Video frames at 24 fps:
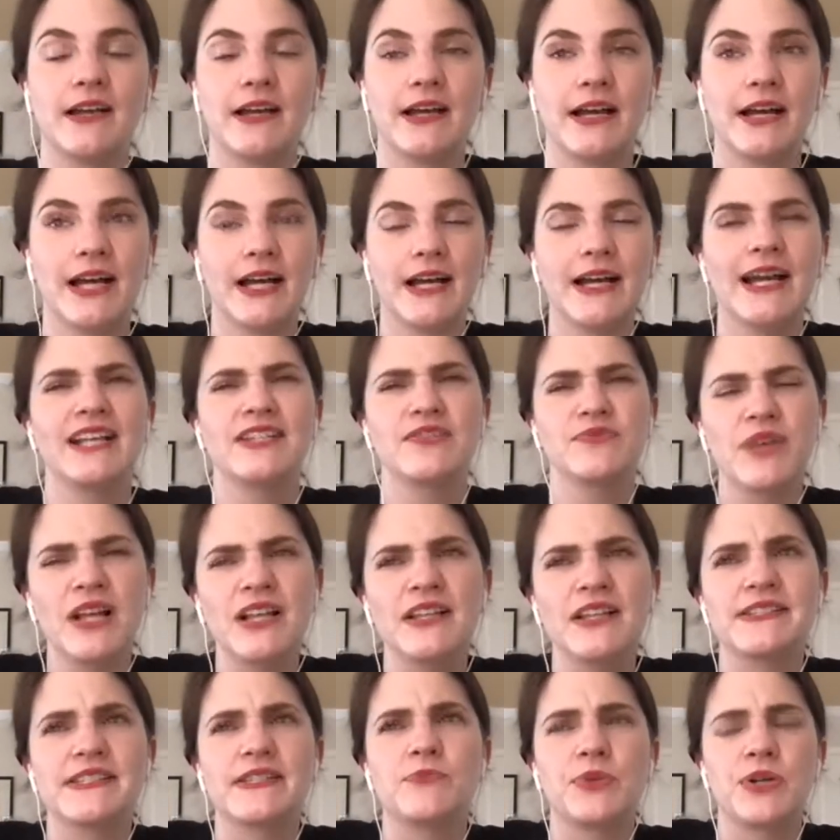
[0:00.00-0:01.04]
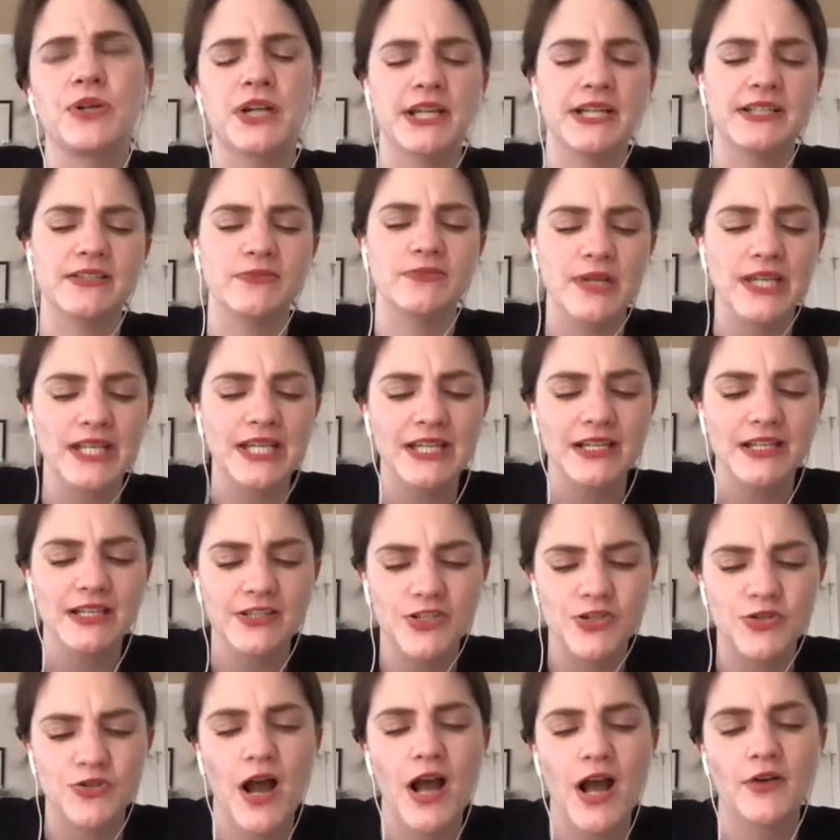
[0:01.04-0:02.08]
uh, as well as the book, is we need a
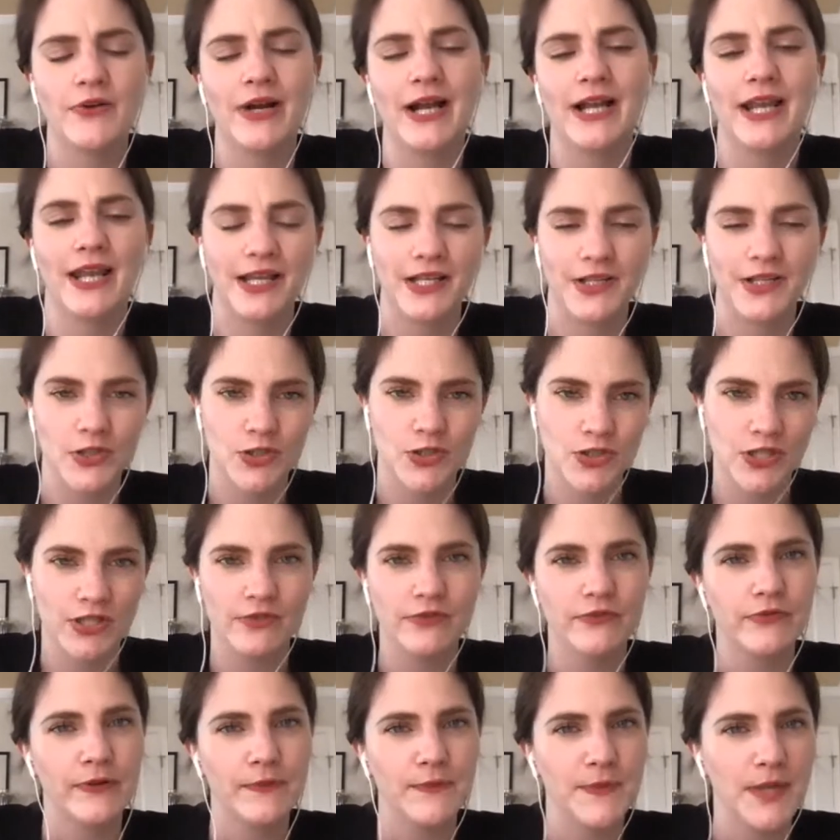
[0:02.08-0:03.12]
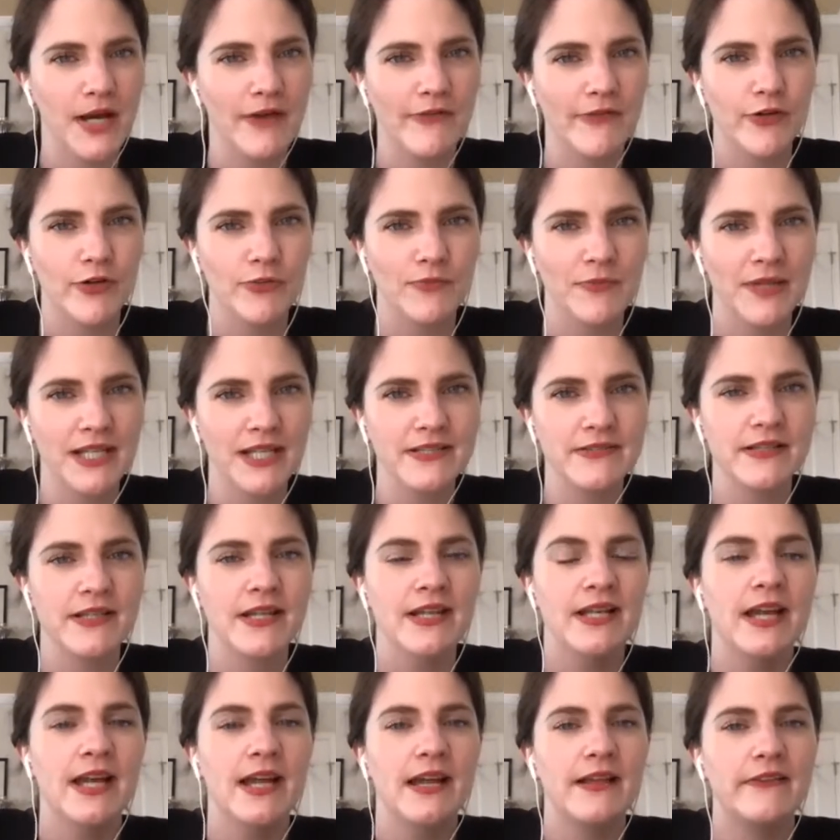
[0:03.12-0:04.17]
strong recognition from government
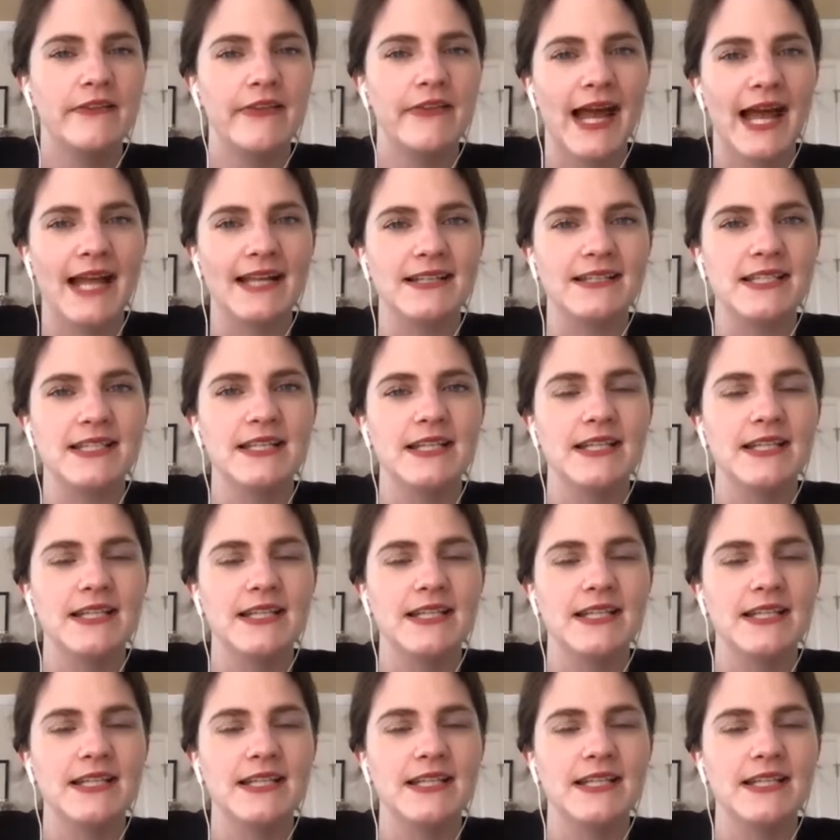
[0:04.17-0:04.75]
that